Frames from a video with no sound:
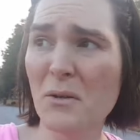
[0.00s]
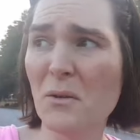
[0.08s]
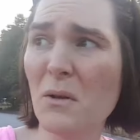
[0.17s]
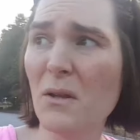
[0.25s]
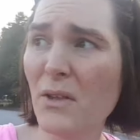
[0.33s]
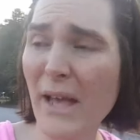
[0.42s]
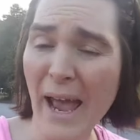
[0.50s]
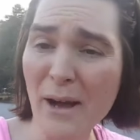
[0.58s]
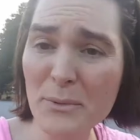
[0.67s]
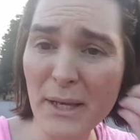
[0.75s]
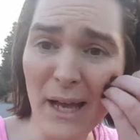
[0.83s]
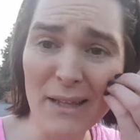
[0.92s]
in the
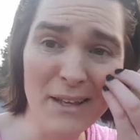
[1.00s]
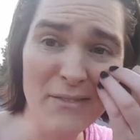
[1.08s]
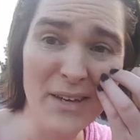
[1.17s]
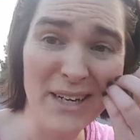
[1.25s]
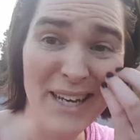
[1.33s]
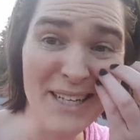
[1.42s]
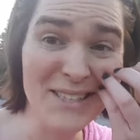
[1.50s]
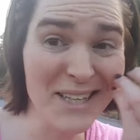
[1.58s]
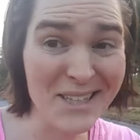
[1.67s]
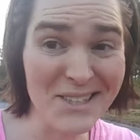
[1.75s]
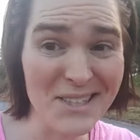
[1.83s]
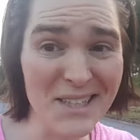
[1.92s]
county I live in East
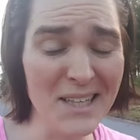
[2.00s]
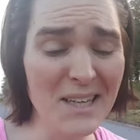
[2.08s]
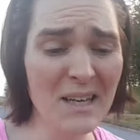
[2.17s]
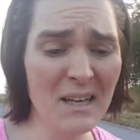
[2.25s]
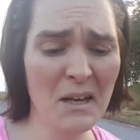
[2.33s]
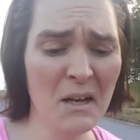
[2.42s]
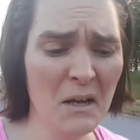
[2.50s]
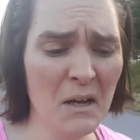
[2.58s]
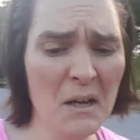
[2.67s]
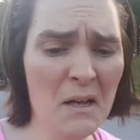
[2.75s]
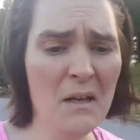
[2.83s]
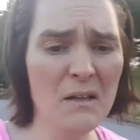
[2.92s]
Tennessee.
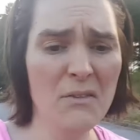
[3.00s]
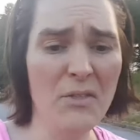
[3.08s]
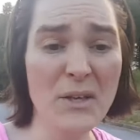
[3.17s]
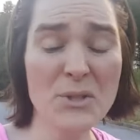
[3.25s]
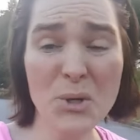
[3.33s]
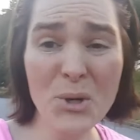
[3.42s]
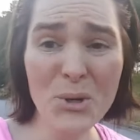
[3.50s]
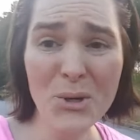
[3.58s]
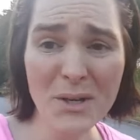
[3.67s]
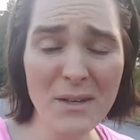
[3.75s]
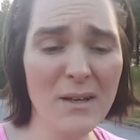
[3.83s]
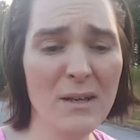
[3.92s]
Things are
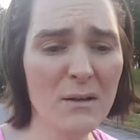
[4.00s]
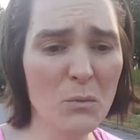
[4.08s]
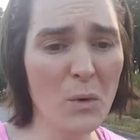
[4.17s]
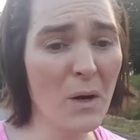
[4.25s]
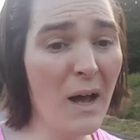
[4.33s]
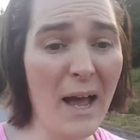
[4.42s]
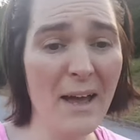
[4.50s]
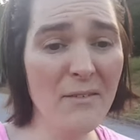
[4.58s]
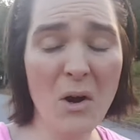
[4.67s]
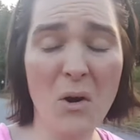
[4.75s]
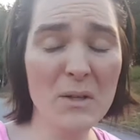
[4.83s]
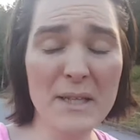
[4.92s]
good. We're not
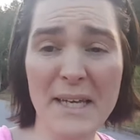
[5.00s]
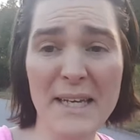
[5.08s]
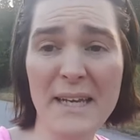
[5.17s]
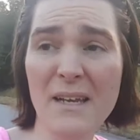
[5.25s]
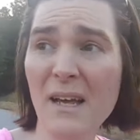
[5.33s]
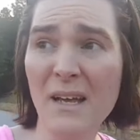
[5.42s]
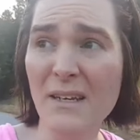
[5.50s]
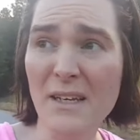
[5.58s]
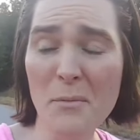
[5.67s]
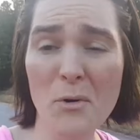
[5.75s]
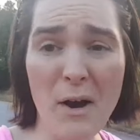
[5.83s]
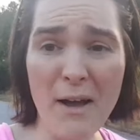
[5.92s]
having hardly any
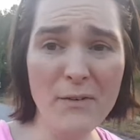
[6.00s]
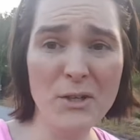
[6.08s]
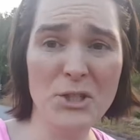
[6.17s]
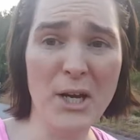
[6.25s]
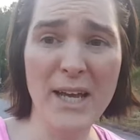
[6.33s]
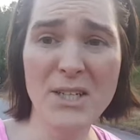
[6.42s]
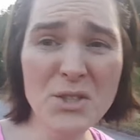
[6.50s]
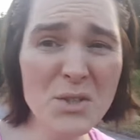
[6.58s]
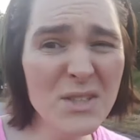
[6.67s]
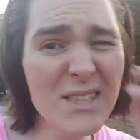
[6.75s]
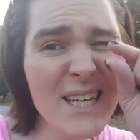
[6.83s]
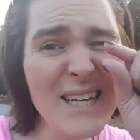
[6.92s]
demographic change.
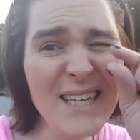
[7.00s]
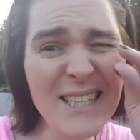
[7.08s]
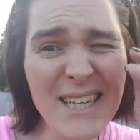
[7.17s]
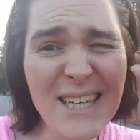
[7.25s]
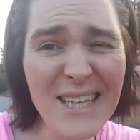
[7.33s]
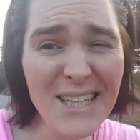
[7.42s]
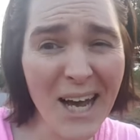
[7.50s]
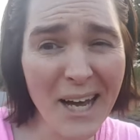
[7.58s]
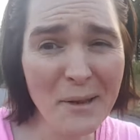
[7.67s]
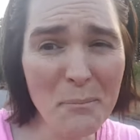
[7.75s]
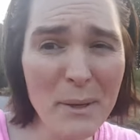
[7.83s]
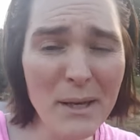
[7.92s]
There's a teeny, teeny,
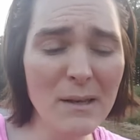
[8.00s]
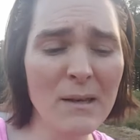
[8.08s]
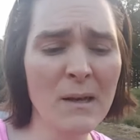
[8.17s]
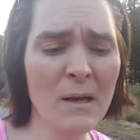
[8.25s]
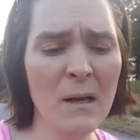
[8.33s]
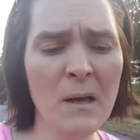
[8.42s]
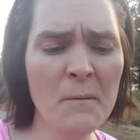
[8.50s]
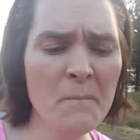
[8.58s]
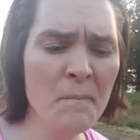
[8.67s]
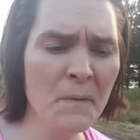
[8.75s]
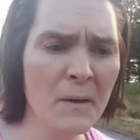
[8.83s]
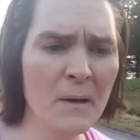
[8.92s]
tiny bit.
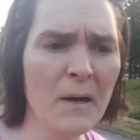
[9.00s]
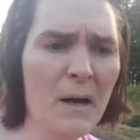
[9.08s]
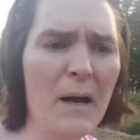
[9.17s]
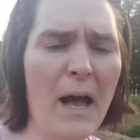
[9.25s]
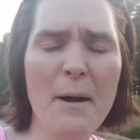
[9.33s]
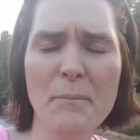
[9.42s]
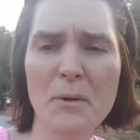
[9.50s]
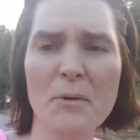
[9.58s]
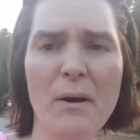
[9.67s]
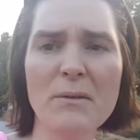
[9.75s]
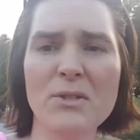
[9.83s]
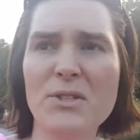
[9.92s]
happening
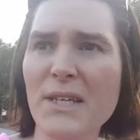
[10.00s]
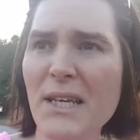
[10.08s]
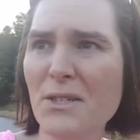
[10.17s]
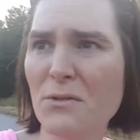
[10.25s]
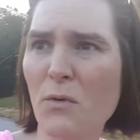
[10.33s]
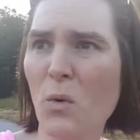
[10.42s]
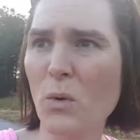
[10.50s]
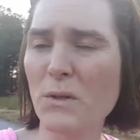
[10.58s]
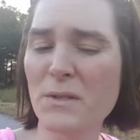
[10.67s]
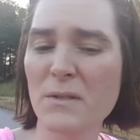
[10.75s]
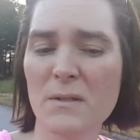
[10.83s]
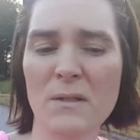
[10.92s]
around the cities, of
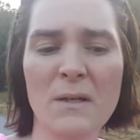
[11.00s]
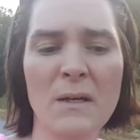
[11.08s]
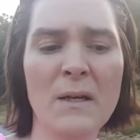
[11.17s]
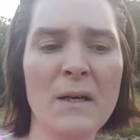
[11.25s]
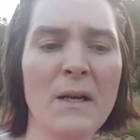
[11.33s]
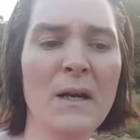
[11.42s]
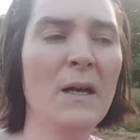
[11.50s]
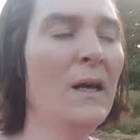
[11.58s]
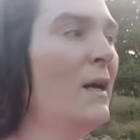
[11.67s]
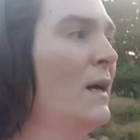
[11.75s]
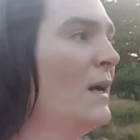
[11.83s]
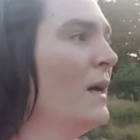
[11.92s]
course.
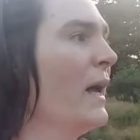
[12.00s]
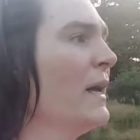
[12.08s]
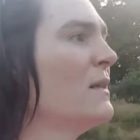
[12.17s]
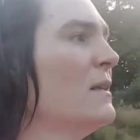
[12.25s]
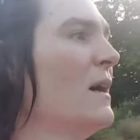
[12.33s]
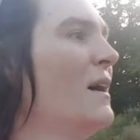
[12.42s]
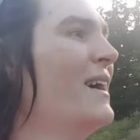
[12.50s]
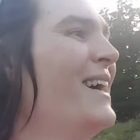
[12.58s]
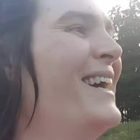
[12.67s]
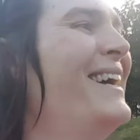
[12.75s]
And I'm